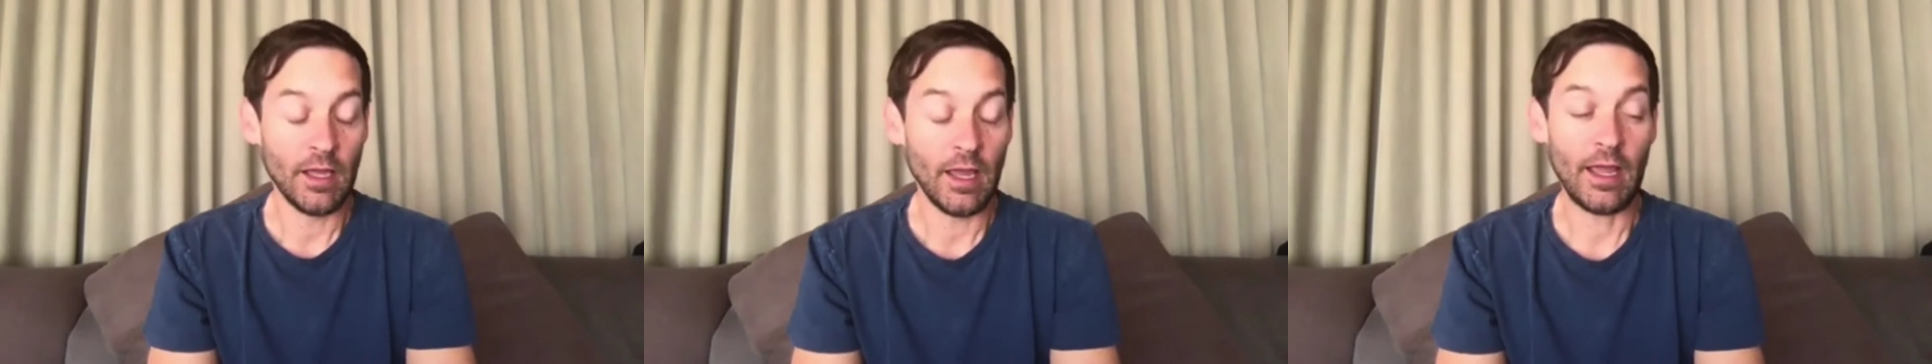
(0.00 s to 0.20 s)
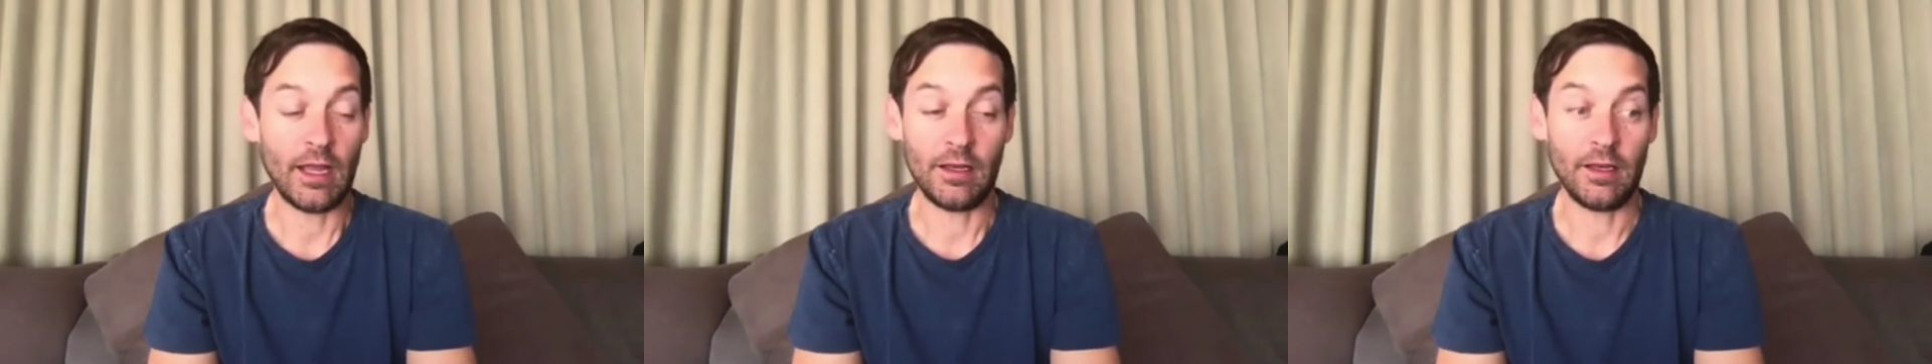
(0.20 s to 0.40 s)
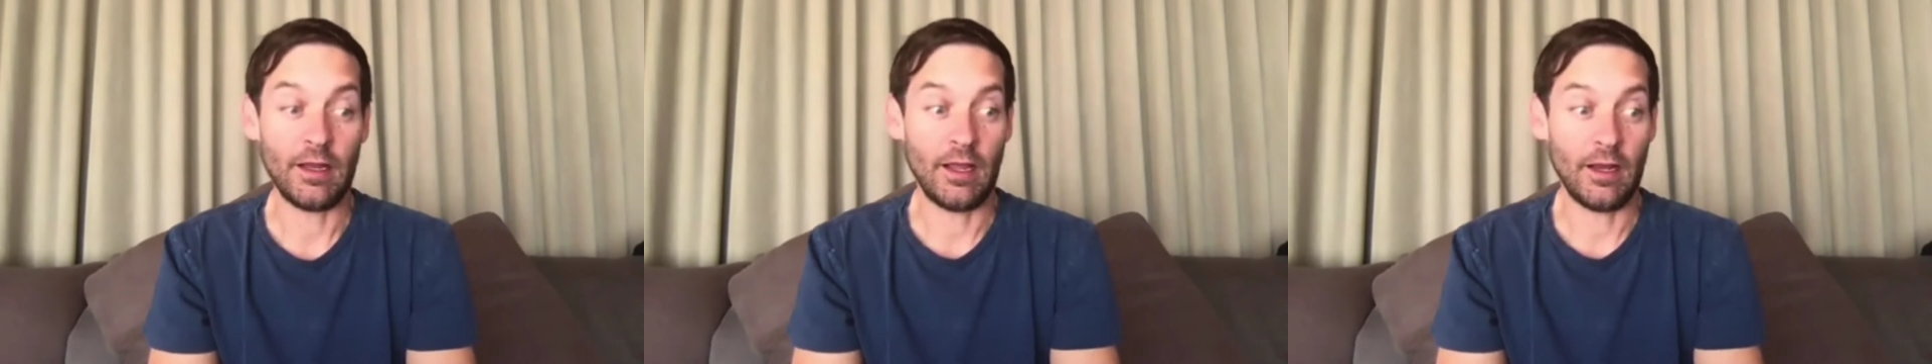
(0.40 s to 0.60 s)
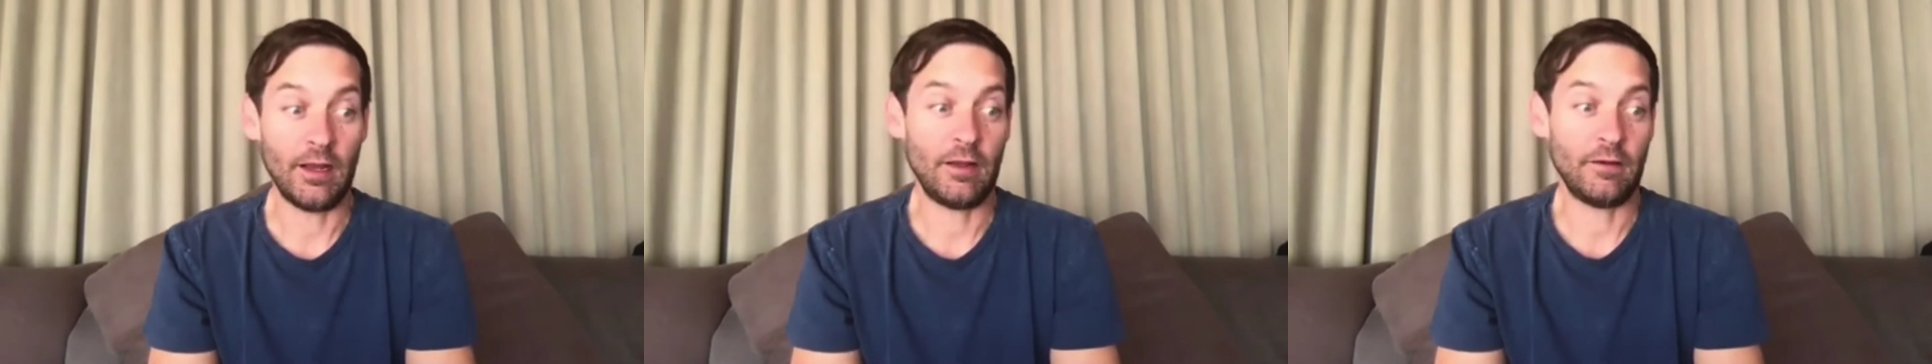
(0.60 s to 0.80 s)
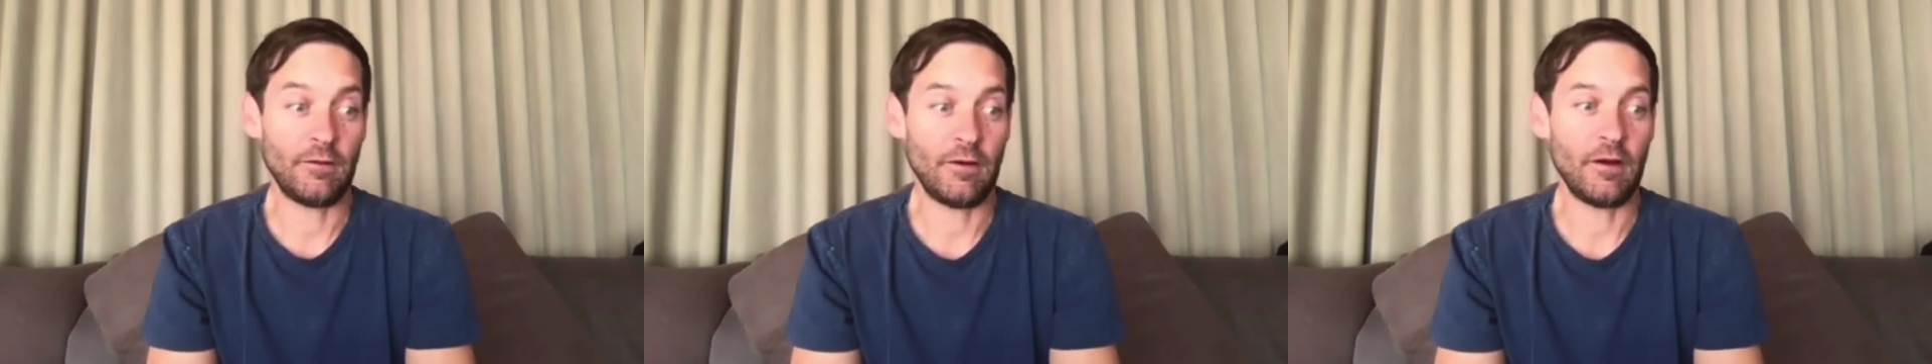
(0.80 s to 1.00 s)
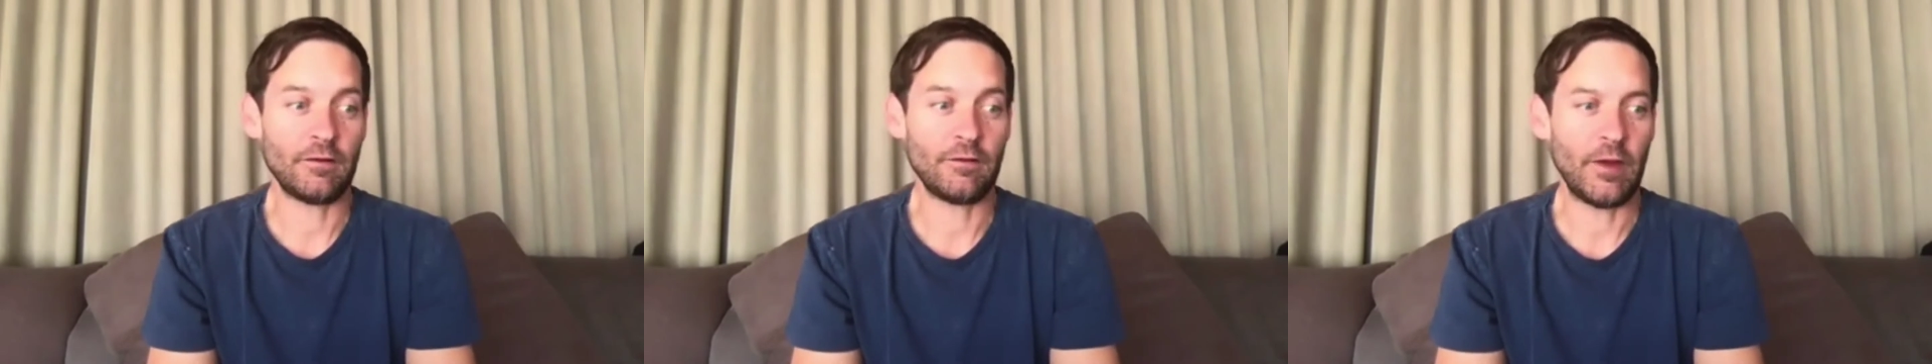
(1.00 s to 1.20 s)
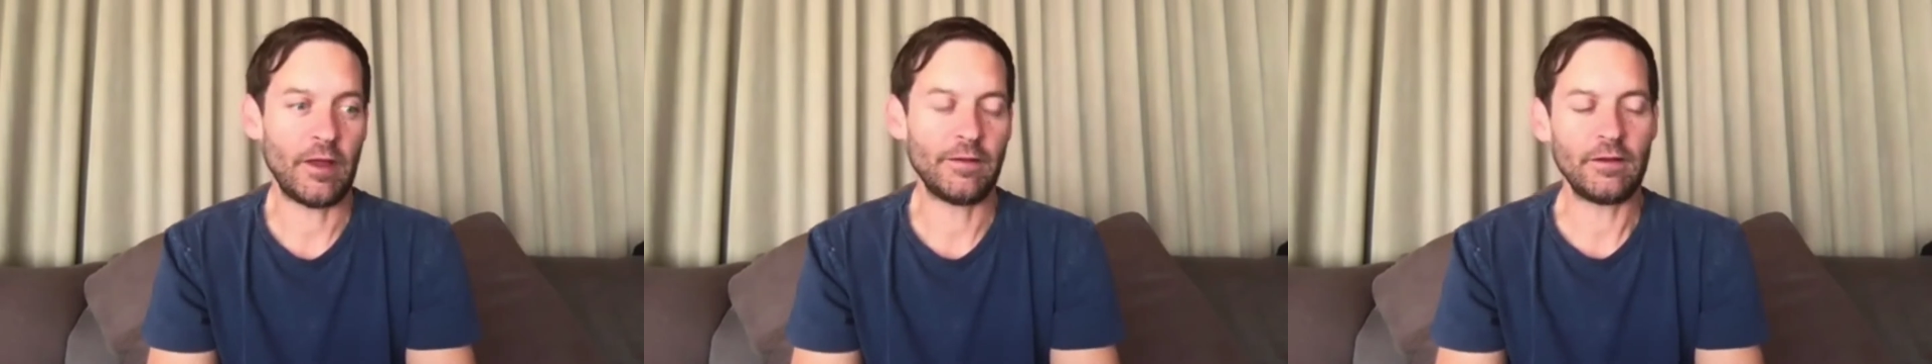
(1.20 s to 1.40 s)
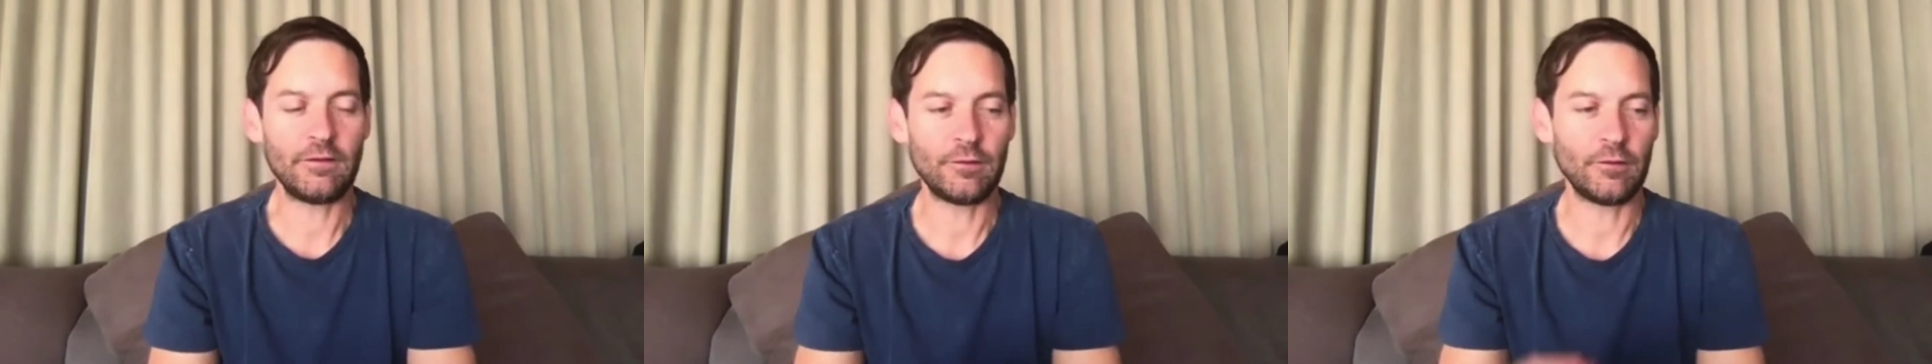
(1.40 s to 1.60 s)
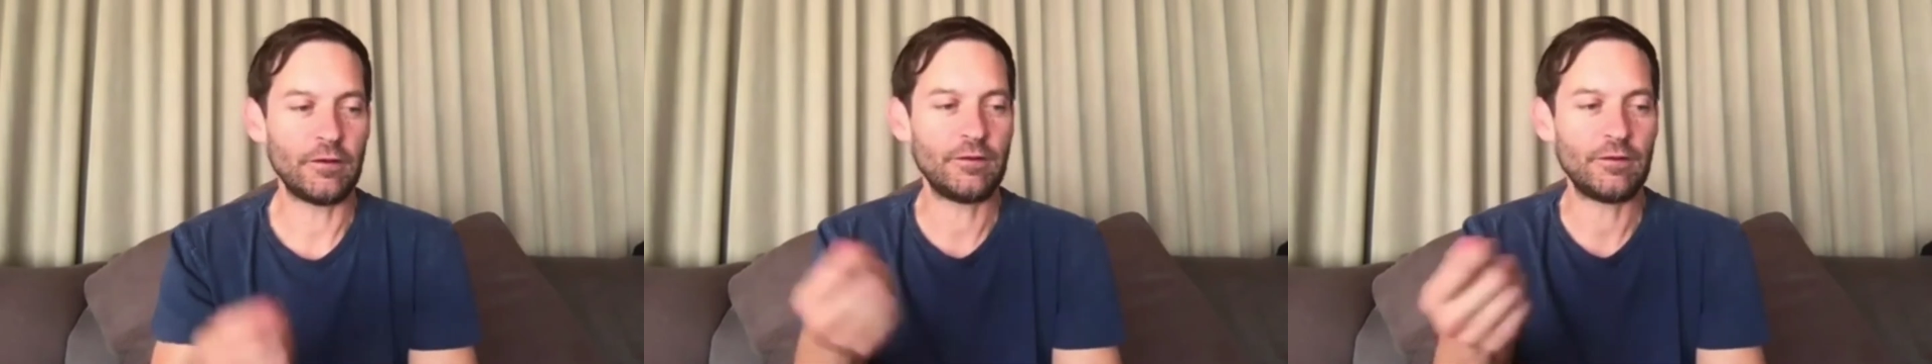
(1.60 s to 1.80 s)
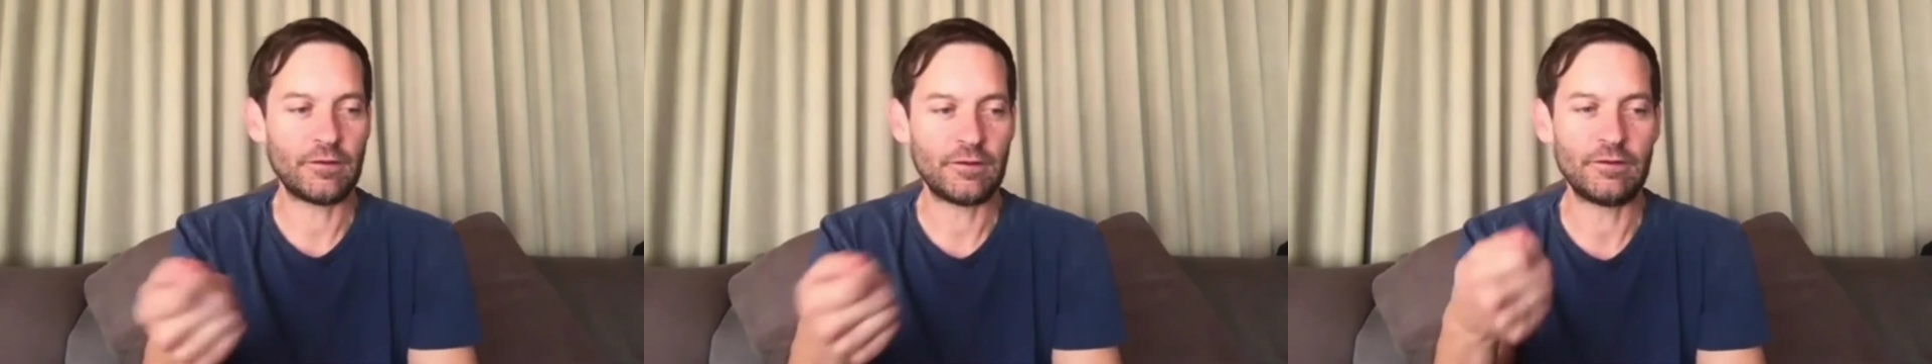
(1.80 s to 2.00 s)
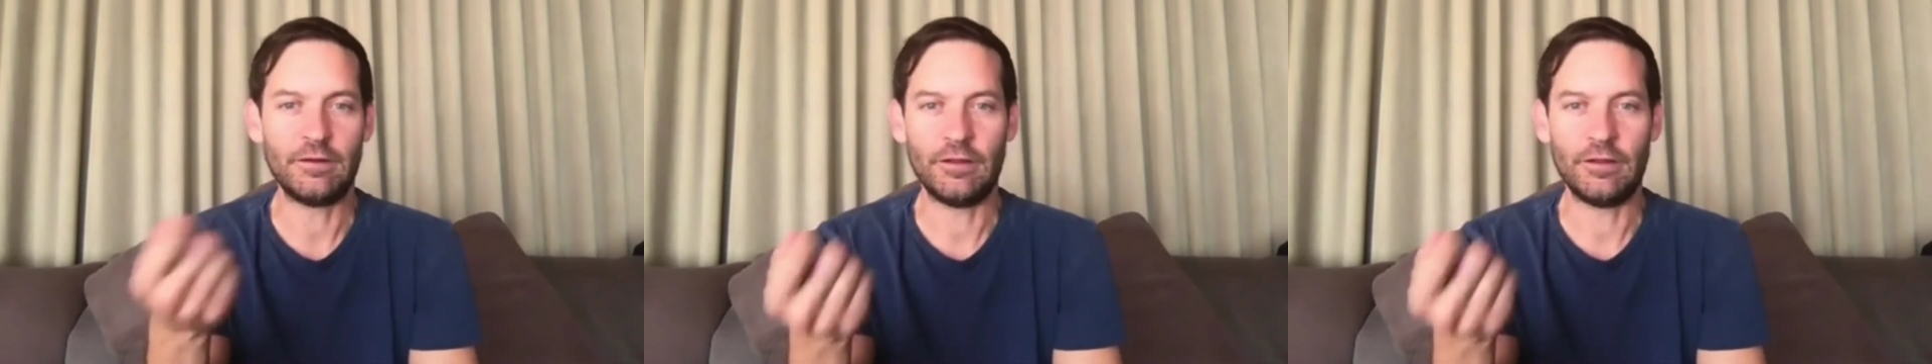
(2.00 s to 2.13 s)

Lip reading: and had talked about, they sort of just,